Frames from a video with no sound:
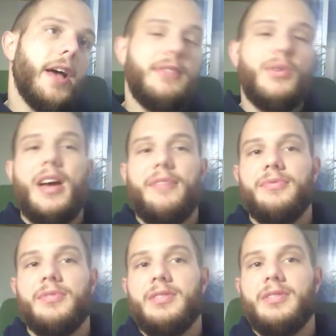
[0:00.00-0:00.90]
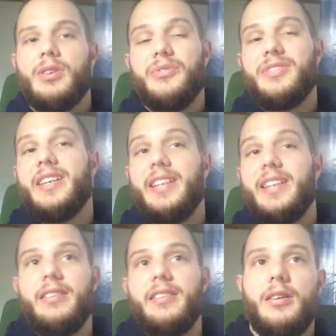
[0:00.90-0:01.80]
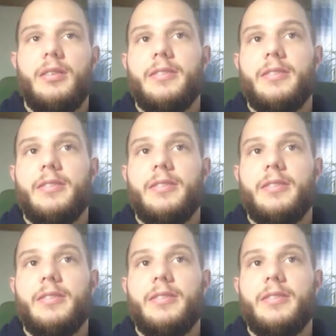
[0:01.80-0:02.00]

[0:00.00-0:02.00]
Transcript: haven't considered